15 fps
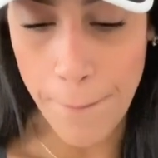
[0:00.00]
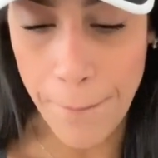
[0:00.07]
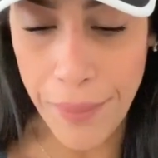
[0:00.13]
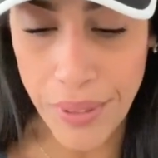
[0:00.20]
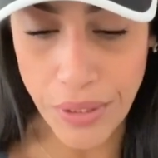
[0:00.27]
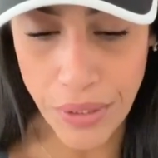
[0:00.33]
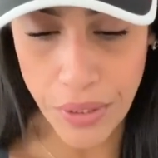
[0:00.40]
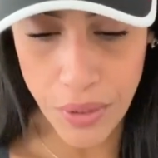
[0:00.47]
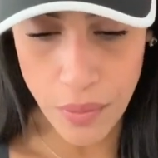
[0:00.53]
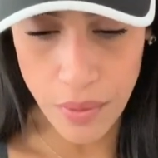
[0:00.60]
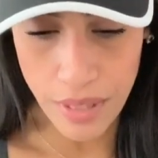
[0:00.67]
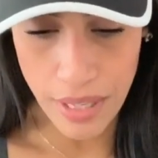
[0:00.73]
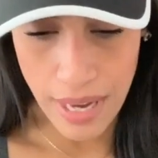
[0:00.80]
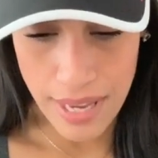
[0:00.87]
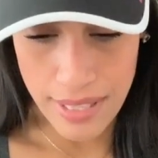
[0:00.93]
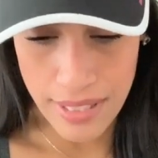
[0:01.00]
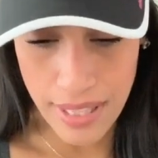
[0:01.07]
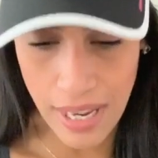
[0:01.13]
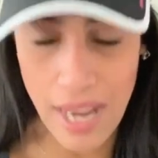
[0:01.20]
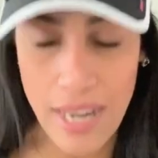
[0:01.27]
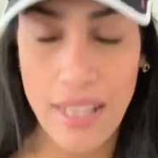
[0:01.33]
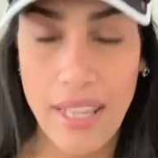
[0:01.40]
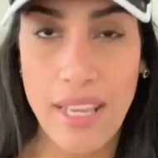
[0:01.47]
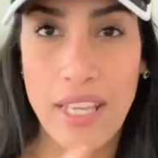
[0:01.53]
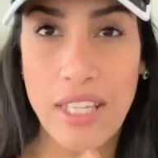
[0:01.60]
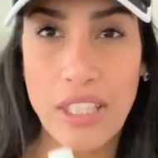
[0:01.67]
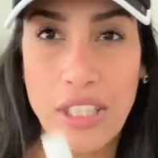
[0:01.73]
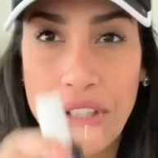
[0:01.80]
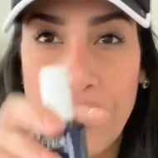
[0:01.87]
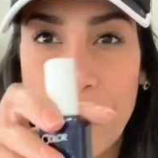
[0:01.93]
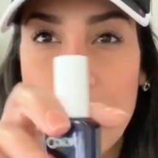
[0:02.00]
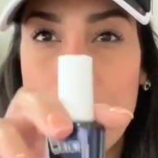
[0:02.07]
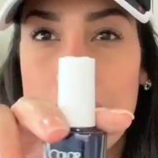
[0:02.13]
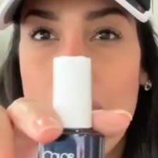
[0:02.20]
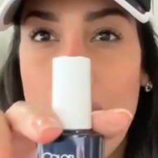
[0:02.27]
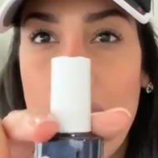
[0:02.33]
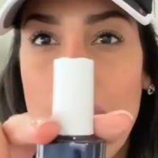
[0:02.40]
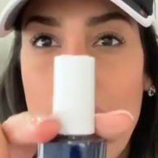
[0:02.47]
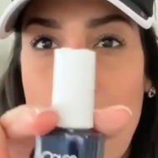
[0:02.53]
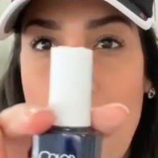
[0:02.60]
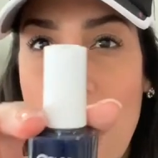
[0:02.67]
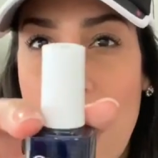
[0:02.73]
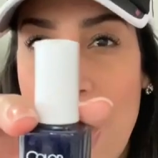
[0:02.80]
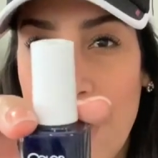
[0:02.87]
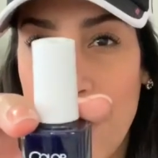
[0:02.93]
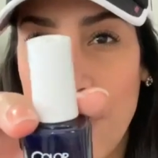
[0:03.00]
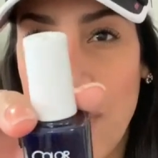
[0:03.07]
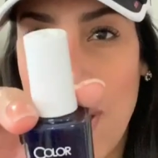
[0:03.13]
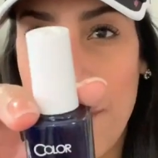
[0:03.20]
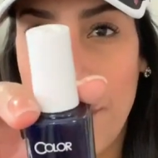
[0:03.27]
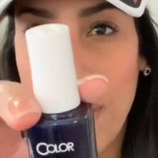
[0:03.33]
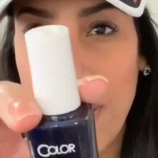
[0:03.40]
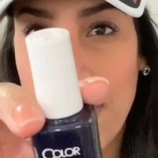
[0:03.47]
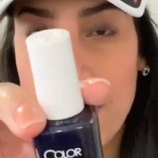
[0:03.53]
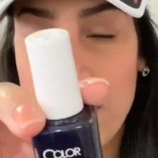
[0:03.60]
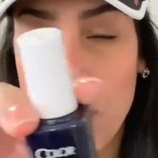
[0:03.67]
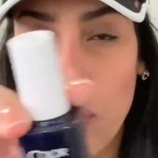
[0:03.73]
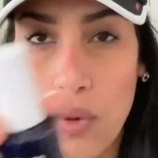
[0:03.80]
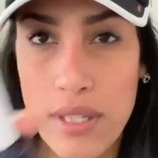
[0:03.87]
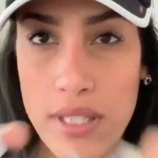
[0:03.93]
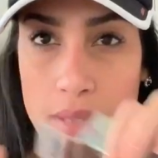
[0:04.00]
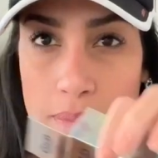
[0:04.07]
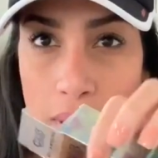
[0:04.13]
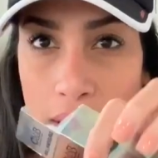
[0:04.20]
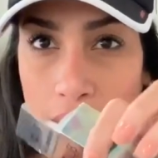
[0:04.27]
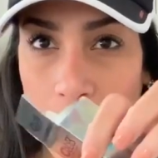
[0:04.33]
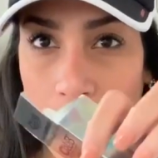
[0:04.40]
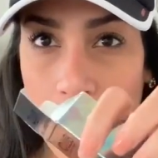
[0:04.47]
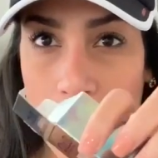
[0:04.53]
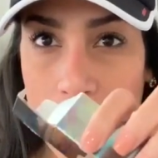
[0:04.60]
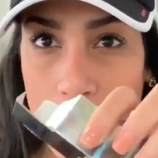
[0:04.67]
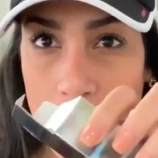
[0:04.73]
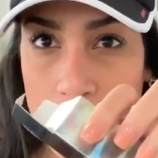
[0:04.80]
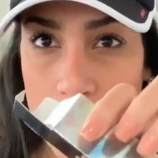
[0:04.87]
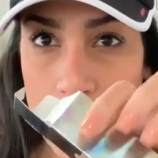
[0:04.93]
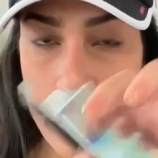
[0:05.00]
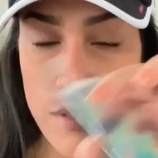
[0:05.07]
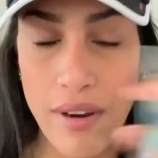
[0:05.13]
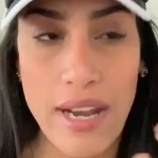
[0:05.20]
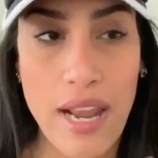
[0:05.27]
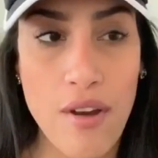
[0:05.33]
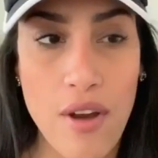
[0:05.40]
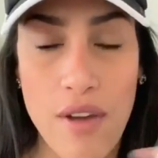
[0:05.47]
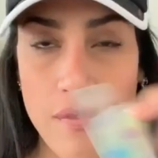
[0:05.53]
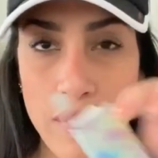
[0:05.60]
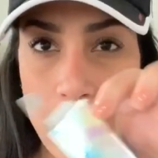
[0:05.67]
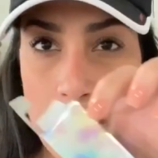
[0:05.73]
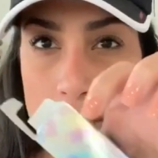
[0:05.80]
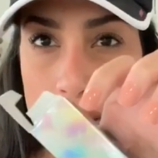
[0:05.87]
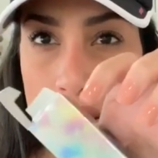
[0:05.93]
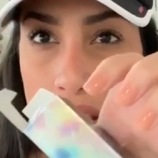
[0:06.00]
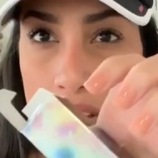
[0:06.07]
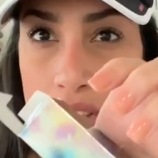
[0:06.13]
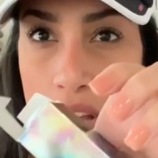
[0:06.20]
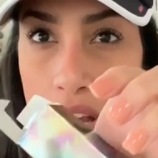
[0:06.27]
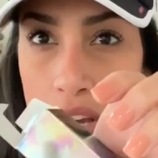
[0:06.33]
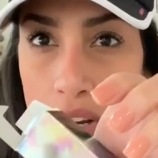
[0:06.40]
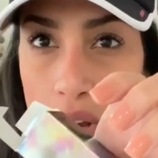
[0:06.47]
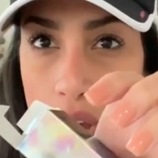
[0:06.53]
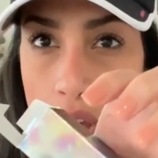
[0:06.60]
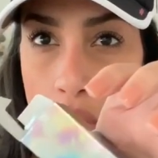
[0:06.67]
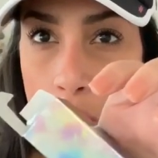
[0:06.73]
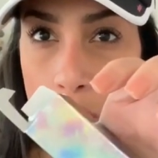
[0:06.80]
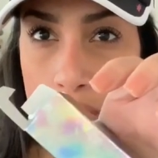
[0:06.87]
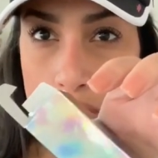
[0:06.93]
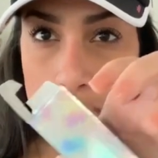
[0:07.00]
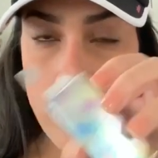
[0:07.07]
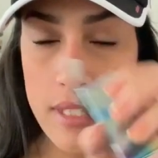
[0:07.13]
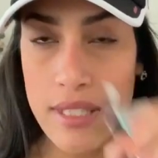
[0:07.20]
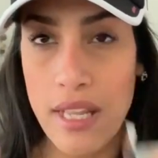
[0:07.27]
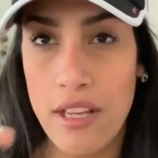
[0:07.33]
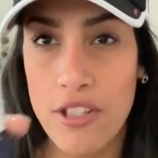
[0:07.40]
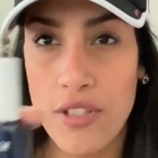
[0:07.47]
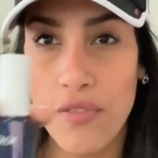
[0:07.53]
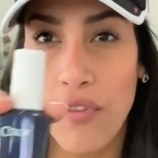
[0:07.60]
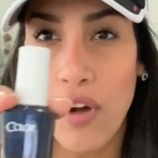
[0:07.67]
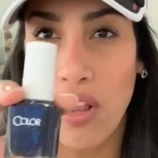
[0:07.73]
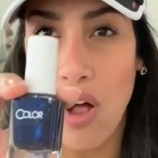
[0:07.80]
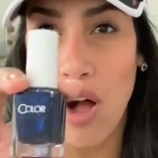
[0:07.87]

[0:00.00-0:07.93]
blue, and then it has like kind of like glitter inside. I don't know, I might, once my nails, so I now have kiss nails on, once these nails fall